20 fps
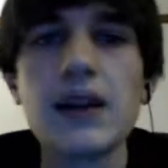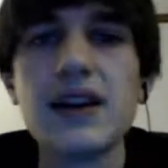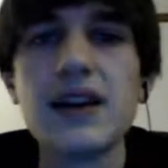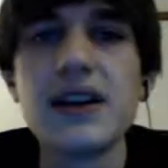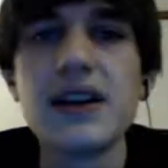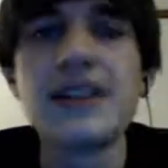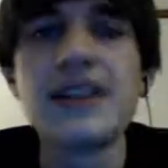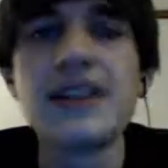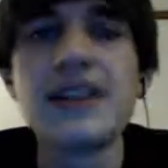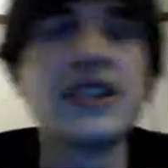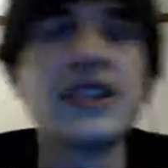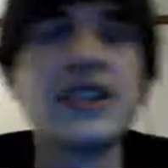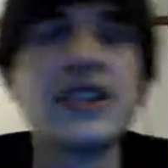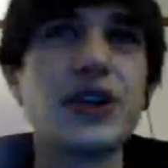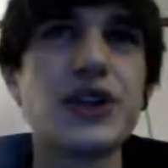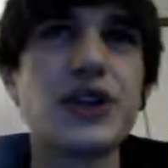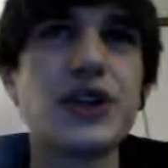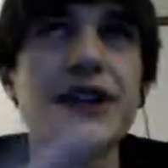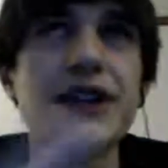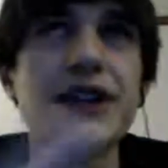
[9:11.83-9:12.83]
And he says you can
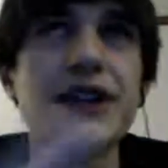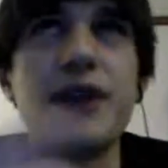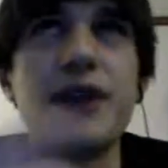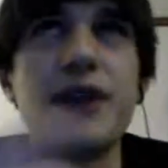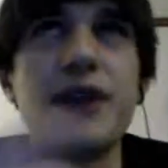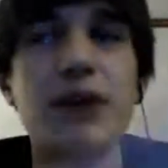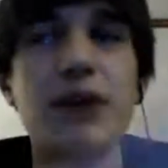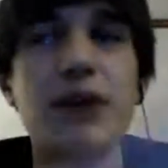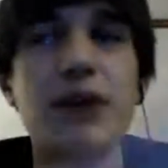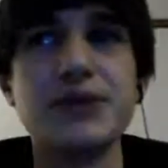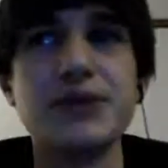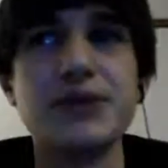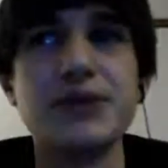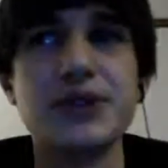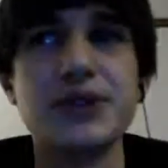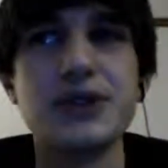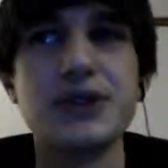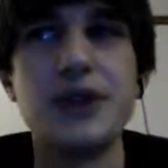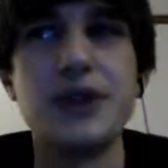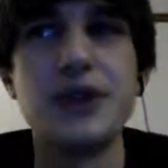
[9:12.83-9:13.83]
identify Muslims
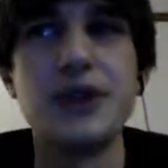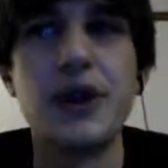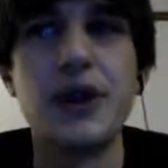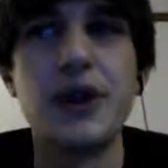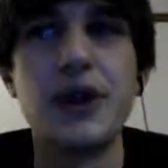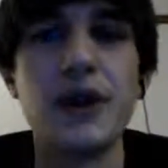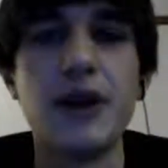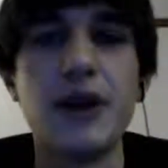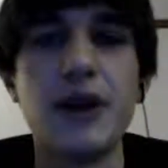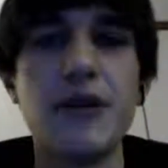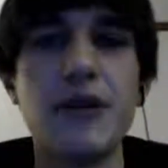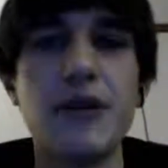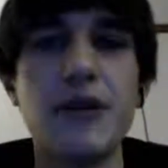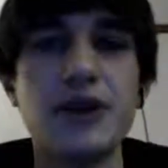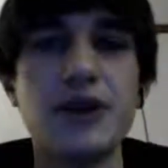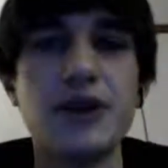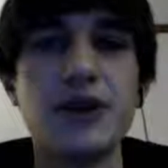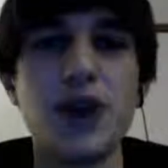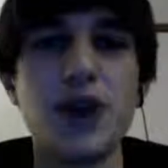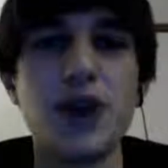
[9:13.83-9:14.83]
because they all have a
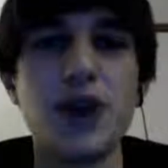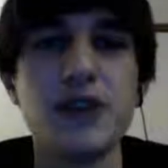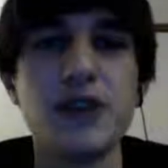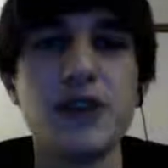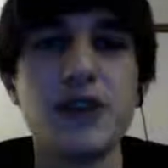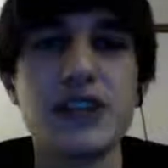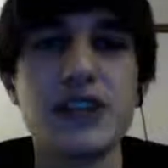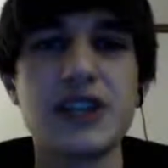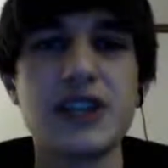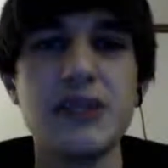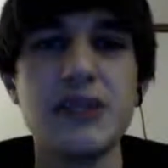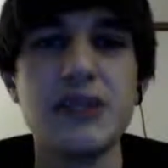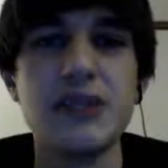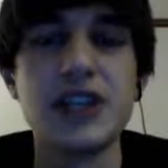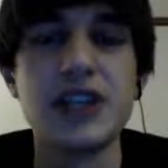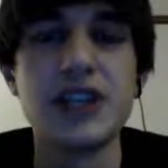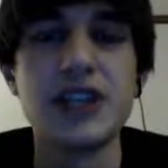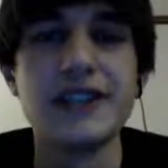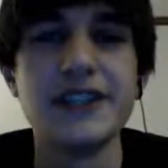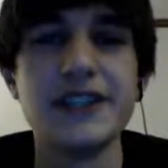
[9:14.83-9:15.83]
bunch of olive-skinned
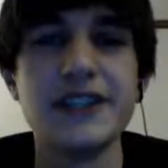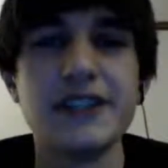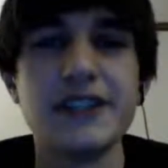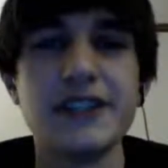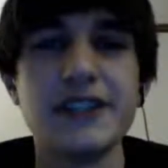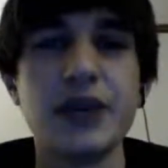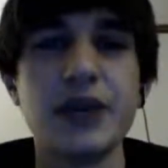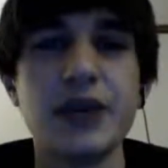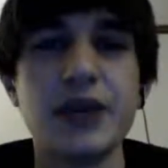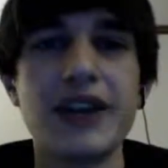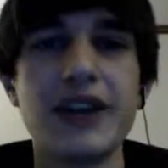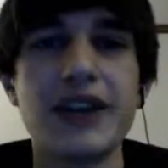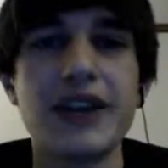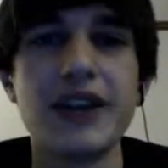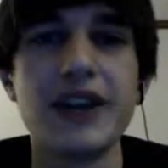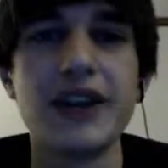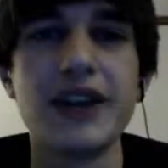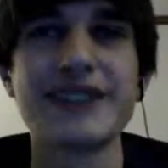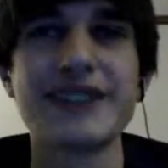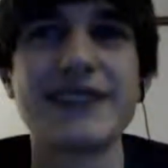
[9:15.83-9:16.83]
bitches who want to kill
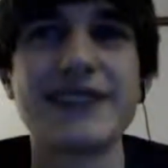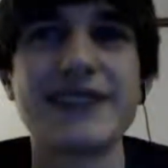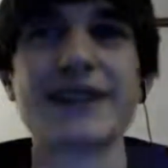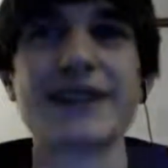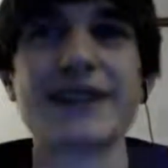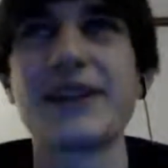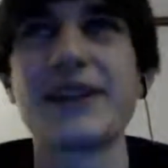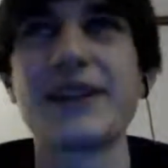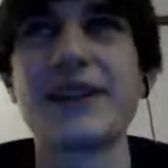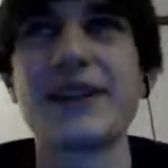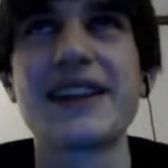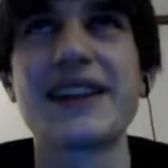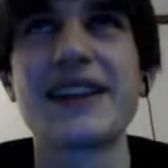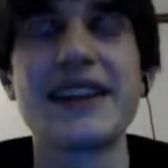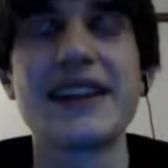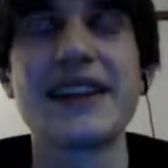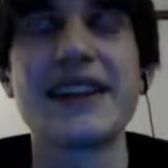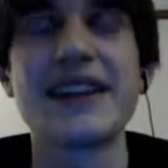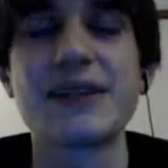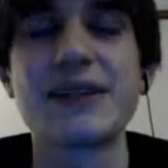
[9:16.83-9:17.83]
us or something like
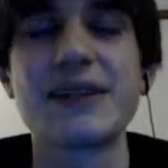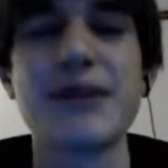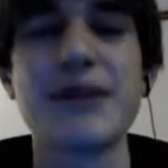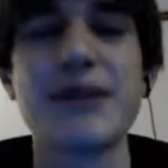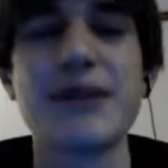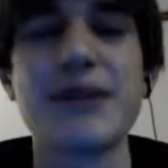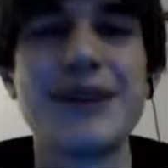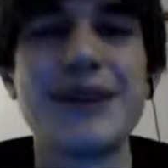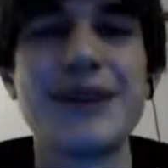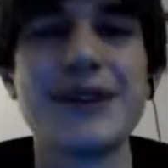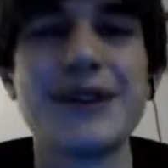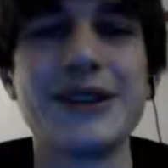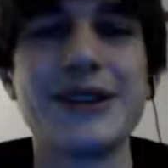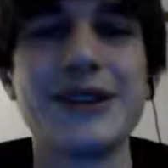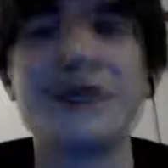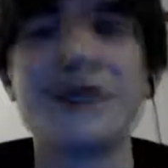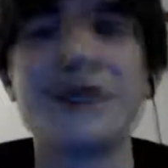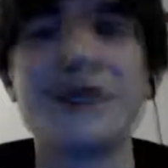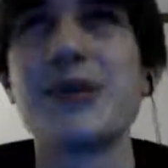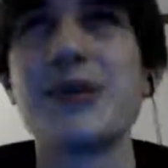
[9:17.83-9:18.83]
that. Something about beards, I
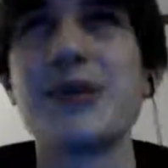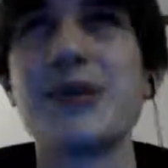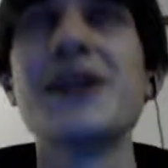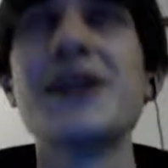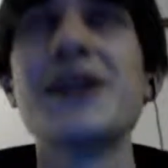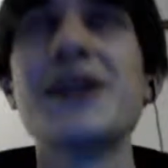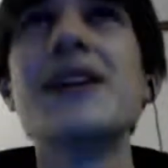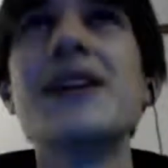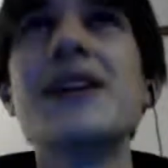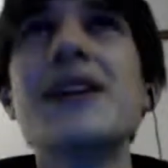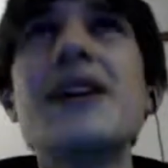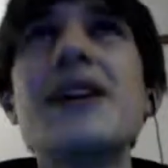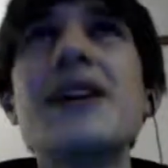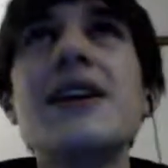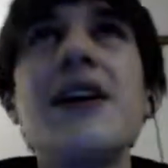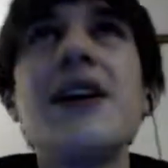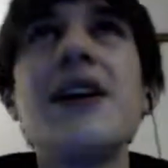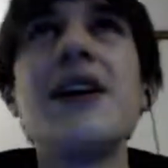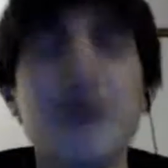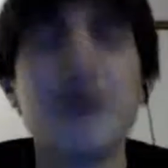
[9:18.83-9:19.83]
remember.
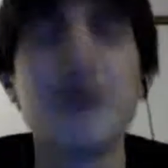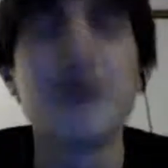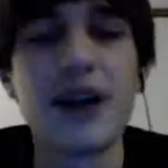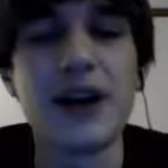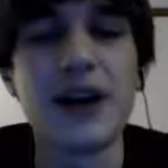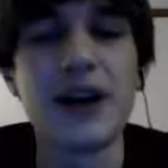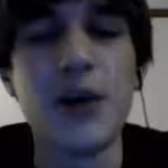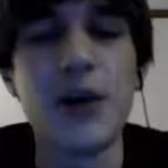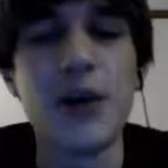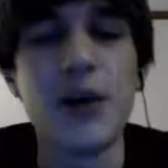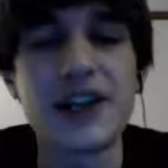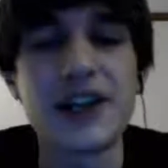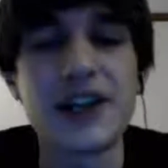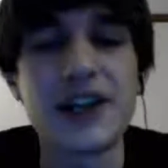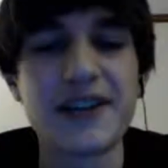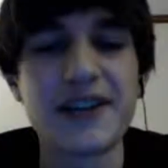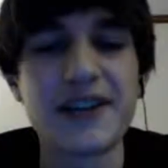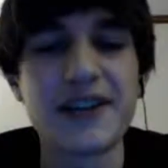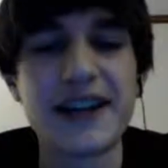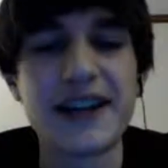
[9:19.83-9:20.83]
I'm really not watching
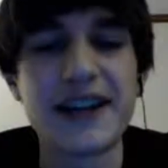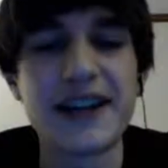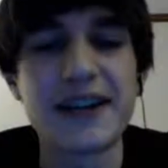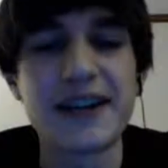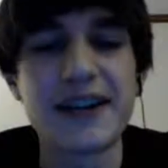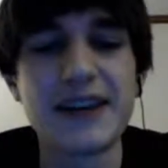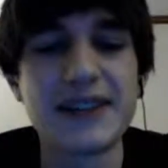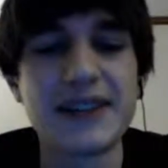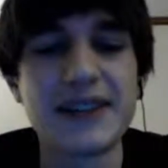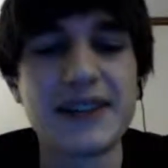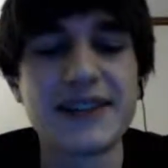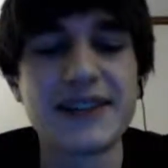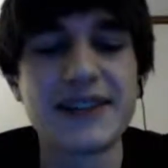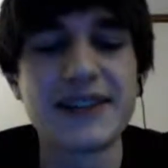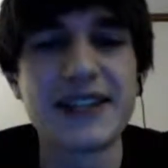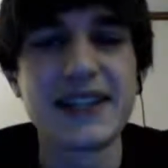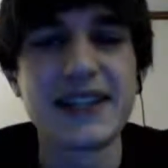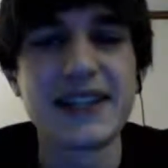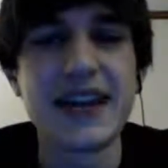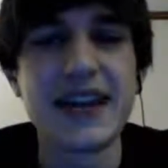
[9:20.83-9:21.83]
it right now because if I
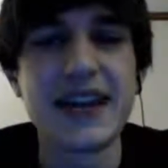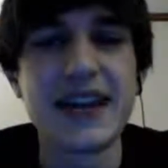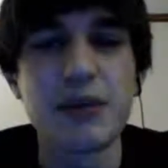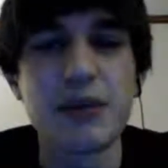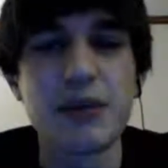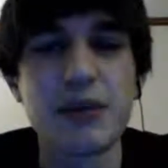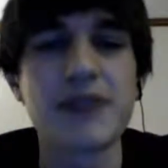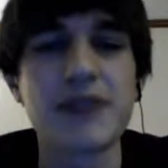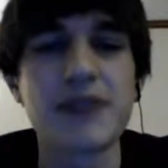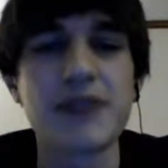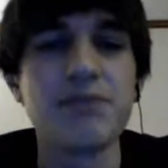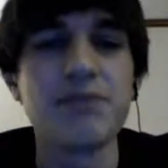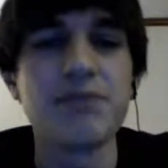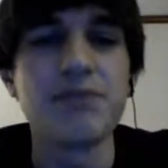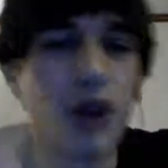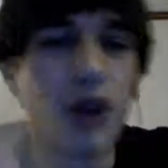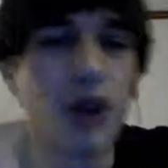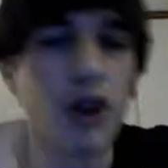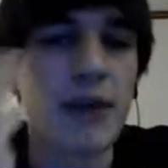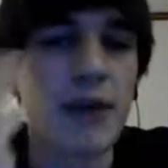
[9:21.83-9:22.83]
did that, I'd probably have to
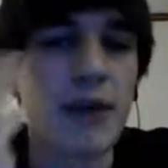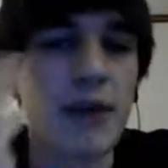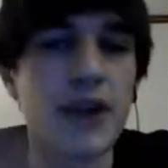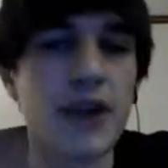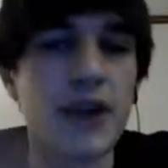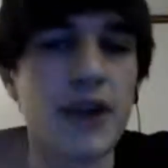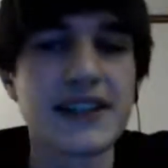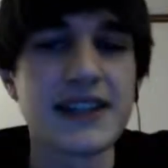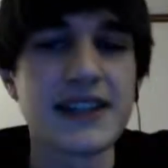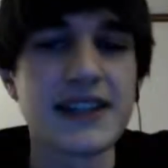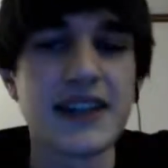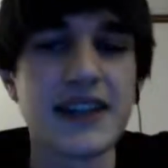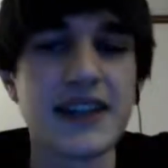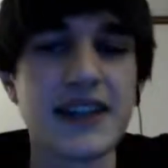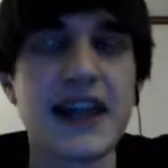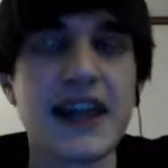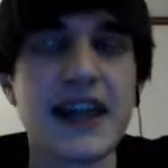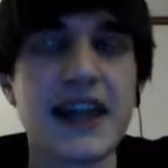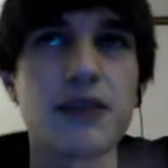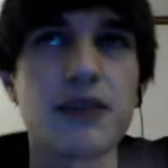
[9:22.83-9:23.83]
blow my brains out like
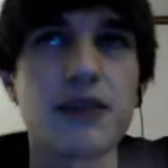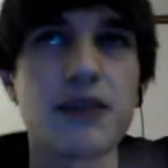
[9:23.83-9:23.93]
that